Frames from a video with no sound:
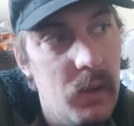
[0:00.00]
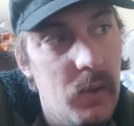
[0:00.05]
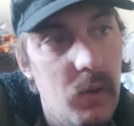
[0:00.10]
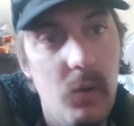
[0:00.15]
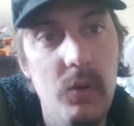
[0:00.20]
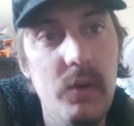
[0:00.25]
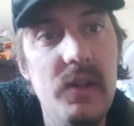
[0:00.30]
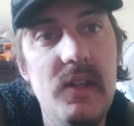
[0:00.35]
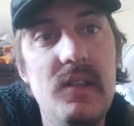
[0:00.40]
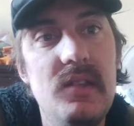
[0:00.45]

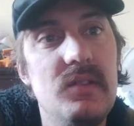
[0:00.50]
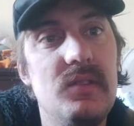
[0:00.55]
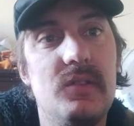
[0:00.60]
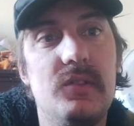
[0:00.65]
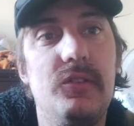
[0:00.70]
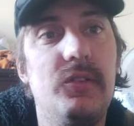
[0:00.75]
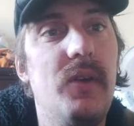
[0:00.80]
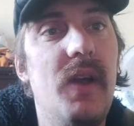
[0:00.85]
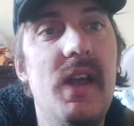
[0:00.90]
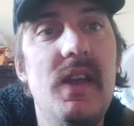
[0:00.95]
all these
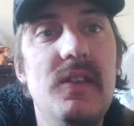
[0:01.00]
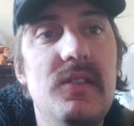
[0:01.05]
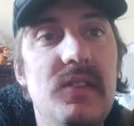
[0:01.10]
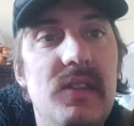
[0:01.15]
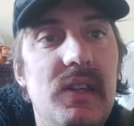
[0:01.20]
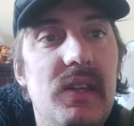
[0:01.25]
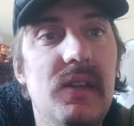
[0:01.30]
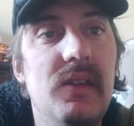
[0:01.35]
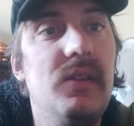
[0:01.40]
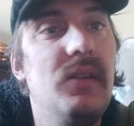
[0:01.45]

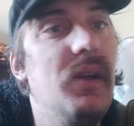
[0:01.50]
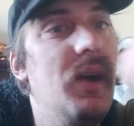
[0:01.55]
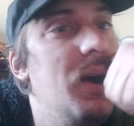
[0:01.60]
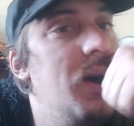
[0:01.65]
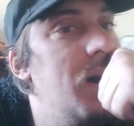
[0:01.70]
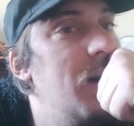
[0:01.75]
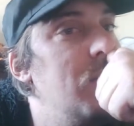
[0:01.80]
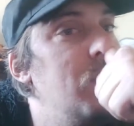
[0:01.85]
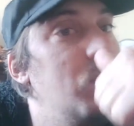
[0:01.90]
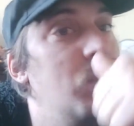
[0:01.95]
crazy
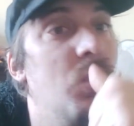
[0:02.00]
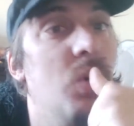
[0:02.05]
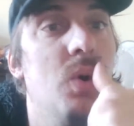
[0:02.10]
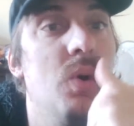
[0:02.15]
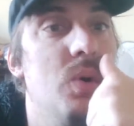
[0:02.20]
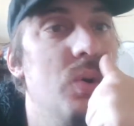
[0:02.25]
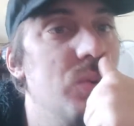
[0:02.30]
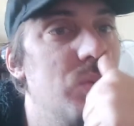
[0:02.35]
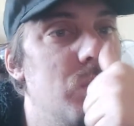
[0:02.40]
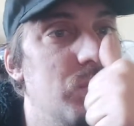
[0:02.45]

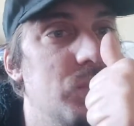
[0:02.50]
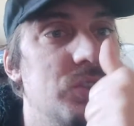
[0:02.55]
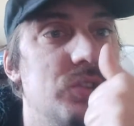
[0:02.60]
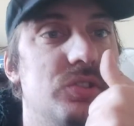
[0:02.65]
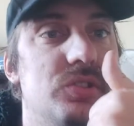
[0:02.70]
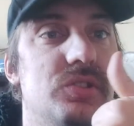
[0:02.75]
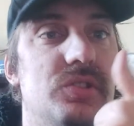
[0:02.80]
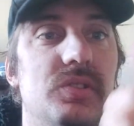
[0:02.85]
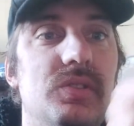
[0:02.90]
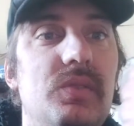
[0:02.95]
laws,
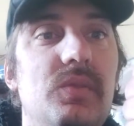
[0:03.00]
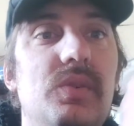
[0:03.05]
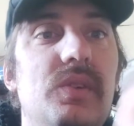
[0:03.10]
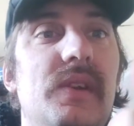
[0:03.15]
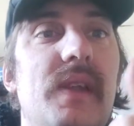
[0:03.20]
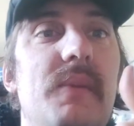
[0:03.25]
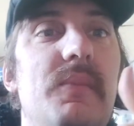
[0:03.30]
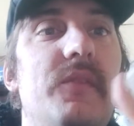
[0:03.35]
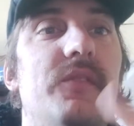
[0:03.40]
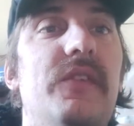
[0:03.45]
which you would
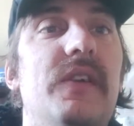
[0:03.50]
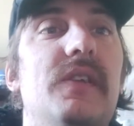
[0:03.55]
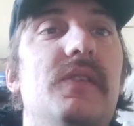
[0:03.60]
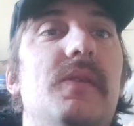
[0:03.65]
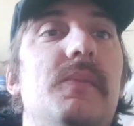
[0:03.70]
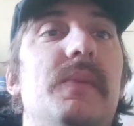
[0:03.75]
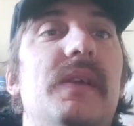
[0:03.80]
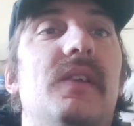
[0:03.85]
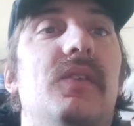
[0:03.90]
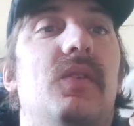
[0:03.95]
never think to
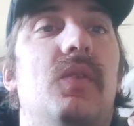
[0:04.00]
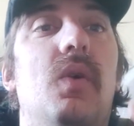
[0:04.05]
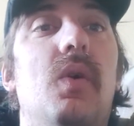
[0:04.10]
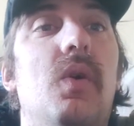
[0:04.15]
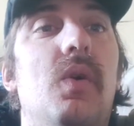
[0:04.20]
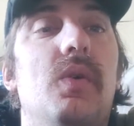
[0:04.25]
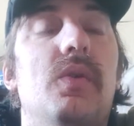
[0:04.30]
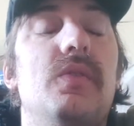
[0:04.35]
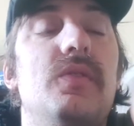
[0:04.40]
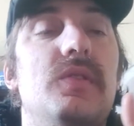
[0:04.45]
be
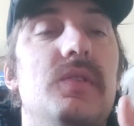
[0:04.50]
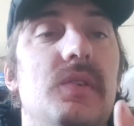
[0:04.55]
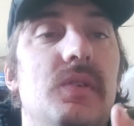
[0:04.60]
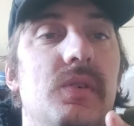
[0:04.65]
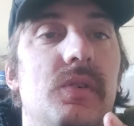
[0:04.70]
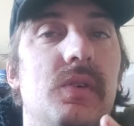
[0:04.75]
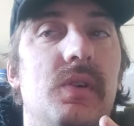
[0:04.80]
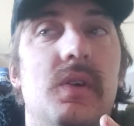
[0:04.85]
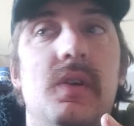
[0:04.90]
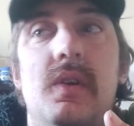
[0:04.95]
laws,
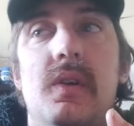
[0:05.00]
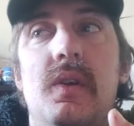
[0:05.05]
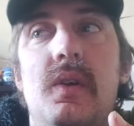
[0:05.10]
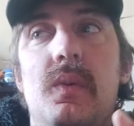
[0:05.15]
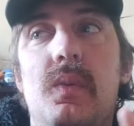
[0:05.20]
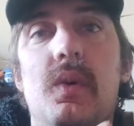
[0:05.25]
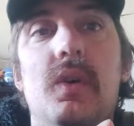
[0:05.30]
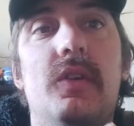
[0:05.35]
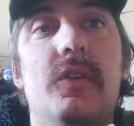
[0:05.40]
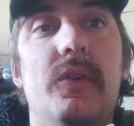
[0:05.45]

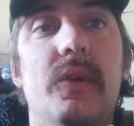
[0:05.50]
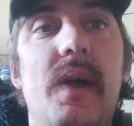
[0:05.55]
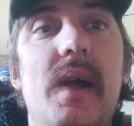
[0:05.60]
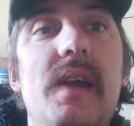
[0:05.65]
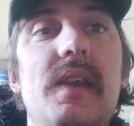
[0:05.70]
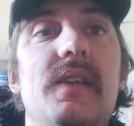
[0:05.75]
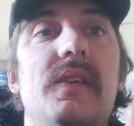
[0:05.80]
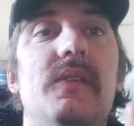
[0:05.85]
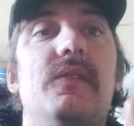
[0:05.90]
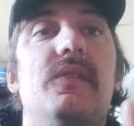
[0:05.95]
were
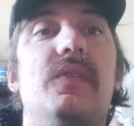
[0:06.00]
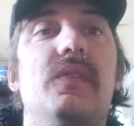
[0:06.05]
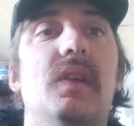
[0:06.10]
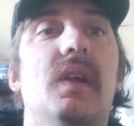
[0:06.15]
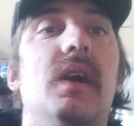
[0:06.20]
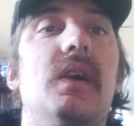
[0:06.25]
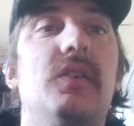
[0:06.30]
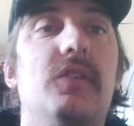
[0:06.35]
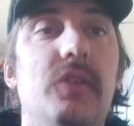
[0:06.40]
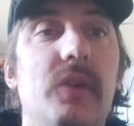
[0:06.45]
created,
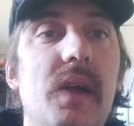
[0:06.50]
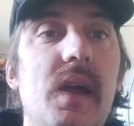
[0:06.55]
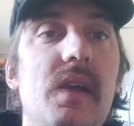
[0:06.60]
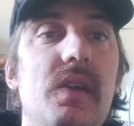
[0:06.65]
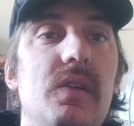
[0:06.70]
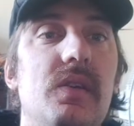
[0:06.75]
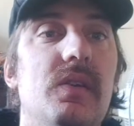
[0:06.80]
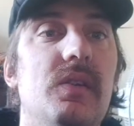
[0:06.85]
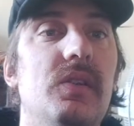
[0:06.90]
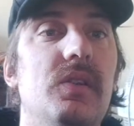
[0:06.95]
like
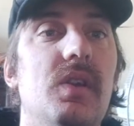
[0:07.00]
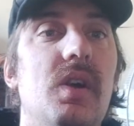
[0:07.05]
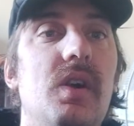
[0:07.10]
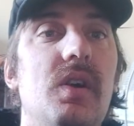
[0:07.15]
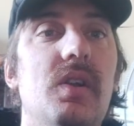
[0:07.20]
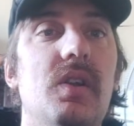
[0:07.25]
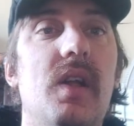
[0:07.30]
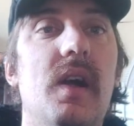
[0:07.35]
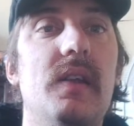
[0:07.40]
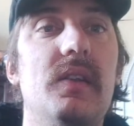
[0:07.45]

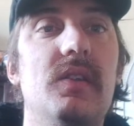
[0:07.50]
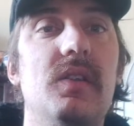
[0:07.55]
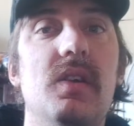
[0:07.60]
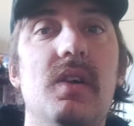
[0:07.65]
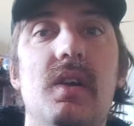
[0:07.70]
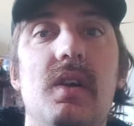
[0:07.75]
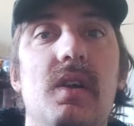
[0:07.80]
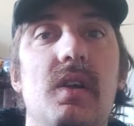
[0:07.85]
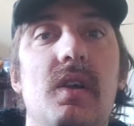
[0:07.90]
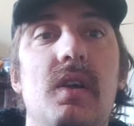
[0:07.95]

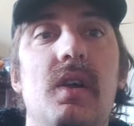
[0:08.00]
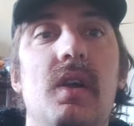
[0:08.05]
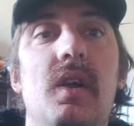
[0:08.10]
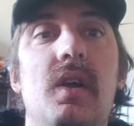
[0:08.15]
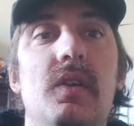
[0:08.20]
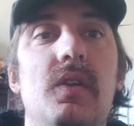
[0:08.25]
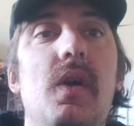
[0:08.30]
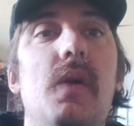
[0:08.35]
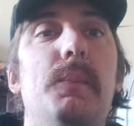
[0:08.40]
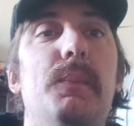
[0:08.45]
the
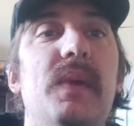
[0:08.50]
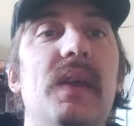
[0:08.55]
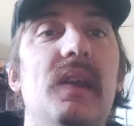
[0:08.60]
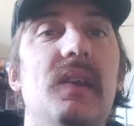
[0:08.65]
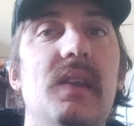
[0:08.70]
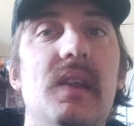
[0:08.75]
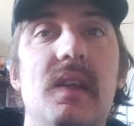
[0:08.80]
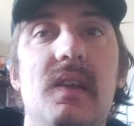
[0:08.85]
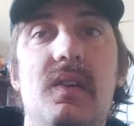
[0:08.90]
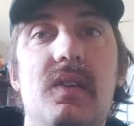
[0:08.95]
no
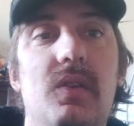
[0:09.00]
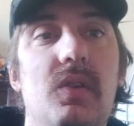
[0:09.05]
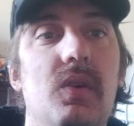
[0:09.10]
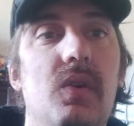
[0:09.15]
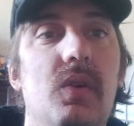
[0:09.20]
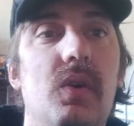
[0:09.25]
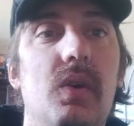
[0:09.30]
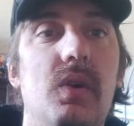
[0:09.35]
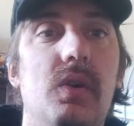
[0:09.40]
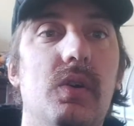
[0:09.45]
picnic
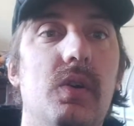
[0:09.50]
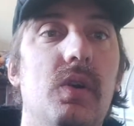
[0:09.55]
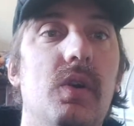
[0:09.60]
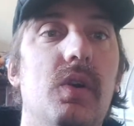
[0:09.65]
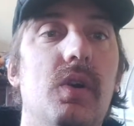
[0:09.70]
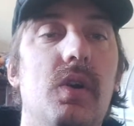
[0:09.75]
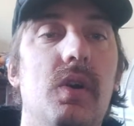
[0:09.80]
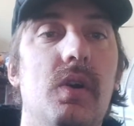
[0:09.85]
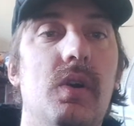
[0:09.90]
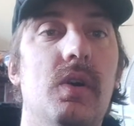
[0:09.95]

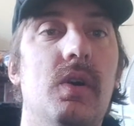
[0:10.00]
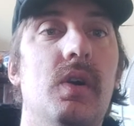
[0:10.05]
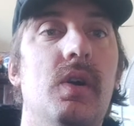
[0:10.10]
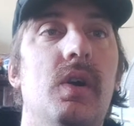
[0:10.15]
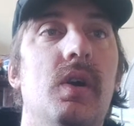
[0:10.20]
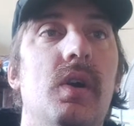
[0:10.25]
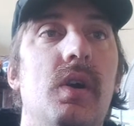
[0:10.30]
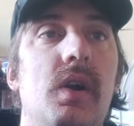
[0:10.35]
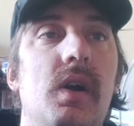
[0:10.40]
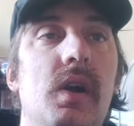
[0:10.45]
law
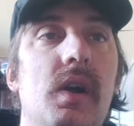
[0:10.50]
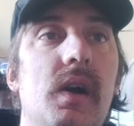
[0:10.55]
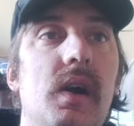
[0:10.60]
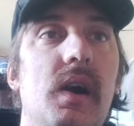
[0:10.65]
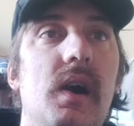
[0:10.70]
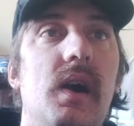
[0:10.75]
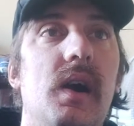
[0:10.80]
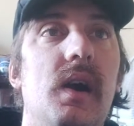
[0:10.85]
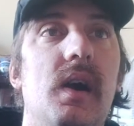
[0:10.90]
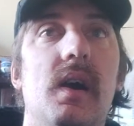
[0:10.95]

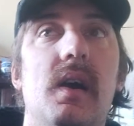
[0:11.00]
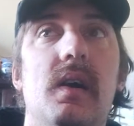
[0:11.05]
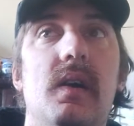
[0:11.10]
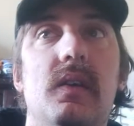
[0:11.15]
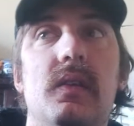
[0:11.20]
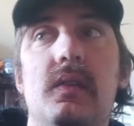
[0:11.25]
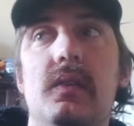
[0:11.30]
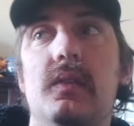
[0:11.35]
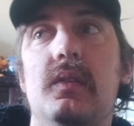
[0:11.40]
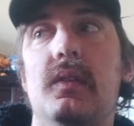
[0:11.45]
or
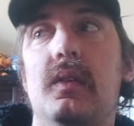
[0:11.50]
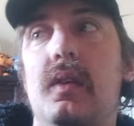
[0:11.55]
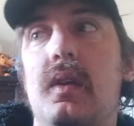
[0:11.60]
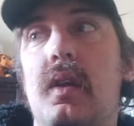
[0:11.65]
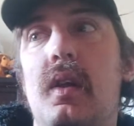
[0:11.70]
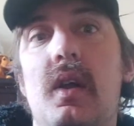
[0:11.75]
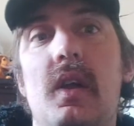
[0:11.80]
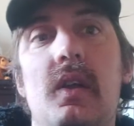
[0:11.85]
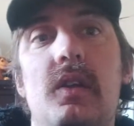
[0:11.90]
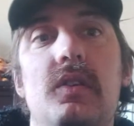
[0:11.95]

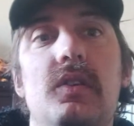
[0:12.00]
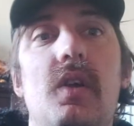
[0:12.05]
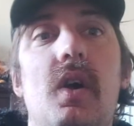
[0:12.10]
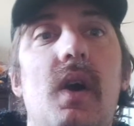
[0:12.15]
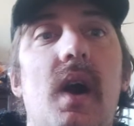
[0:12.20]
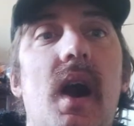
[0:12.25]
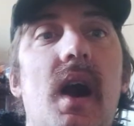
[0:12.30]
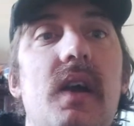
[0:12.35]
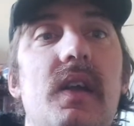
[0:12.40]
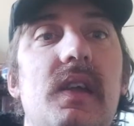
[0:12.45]
no
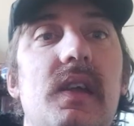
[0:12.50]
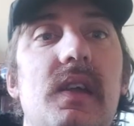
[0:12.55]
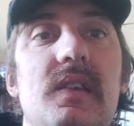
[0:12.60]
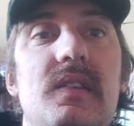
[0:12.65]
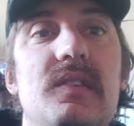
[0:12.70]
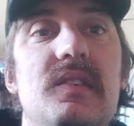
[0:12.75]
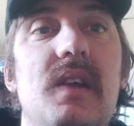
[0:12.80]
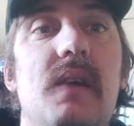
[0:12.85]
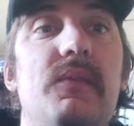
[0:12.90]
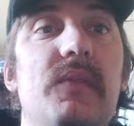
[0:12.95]
hugging
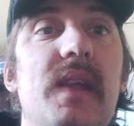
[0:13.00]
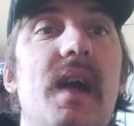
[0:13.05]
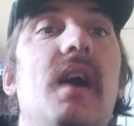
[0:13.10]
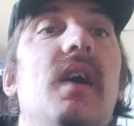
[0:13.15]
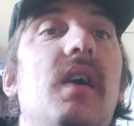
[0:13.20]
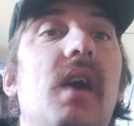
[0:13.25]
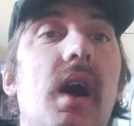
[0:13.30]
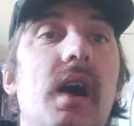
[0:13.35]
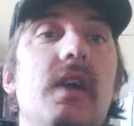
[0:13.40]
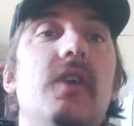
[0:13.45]
and stuff. Now,
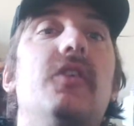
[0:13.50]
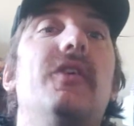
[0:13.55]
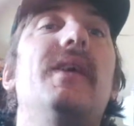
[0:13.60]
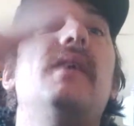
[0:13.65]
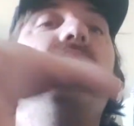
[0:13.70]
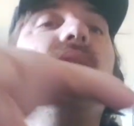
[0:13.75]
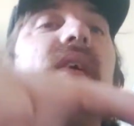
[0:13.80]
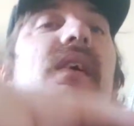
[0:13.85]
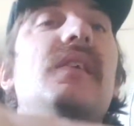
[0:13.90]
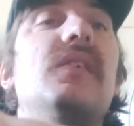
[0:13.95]
I agree
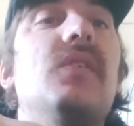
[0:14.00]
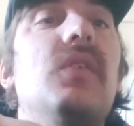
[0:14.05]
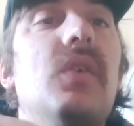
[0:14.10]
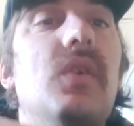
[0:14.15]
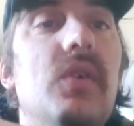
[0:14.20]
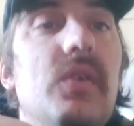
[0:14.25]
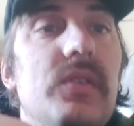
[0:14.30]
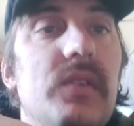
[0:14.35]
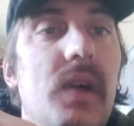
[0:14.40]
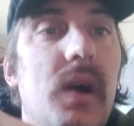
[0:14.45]
with these
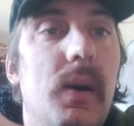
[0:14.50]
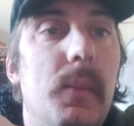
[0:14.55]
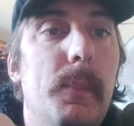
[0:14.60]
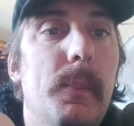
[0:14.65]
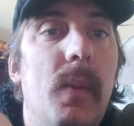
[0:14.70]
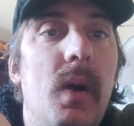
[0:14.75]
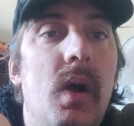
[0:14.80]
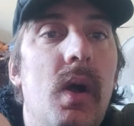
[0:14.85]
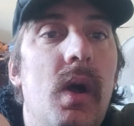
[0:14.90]
laws. I'm